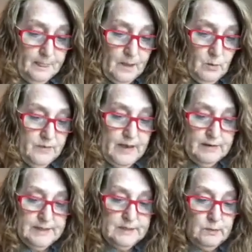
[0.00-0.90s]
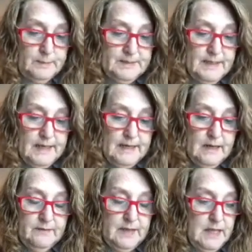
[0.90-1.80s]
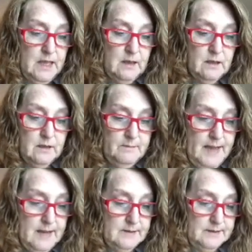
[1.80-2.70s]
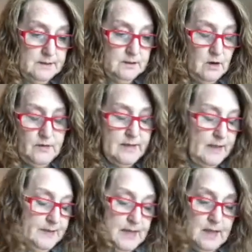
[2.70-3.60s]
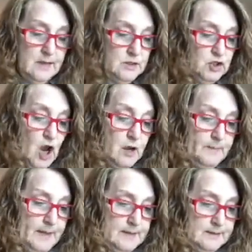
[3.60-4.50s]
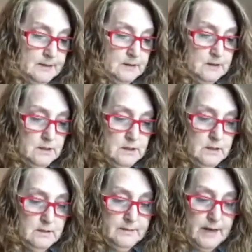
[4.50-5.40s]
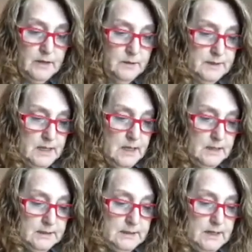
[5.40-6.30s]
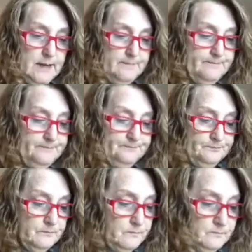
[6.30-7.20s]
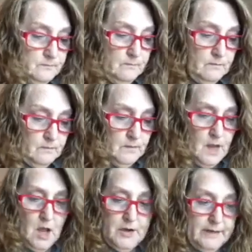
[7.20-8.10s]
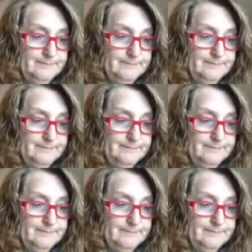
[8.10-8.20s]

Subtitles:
without disrupting any of the ink paste, or not the ink, chalk paste. Not using ink today. Okay.